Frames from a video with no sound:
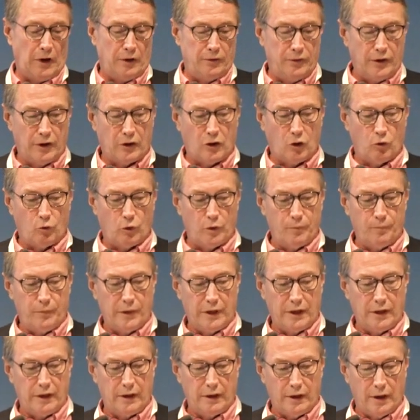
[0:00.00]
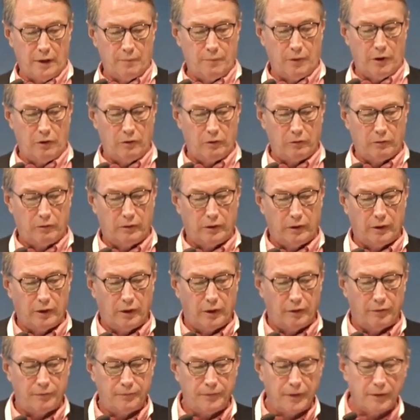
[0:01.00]
nickel would be about
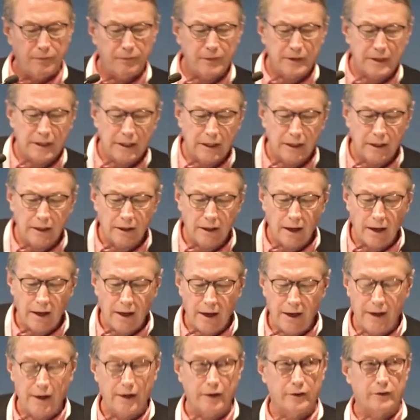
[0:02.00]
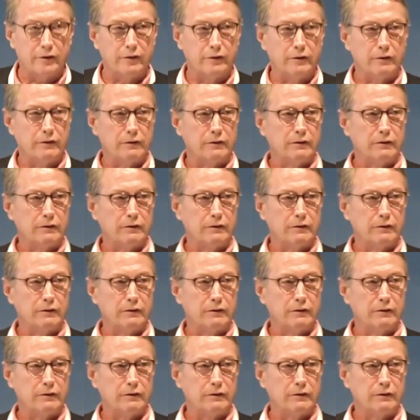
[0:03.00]
58